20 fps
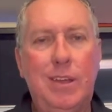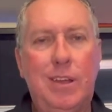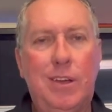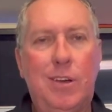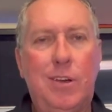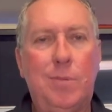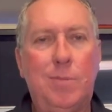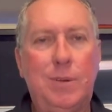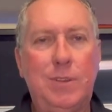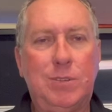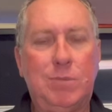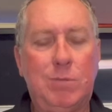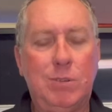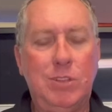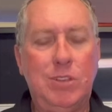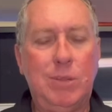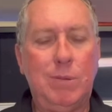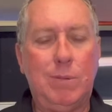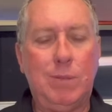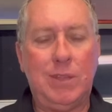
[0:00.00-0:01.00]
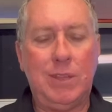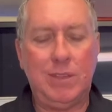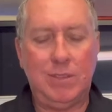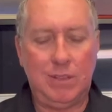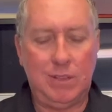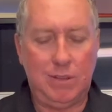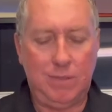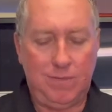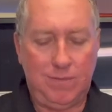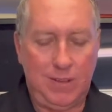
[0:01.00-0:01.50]
my squid jig with these
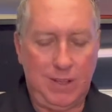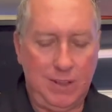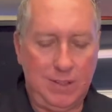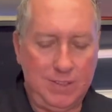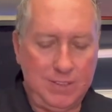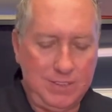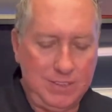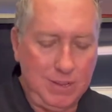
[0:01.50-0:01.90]
little fellows.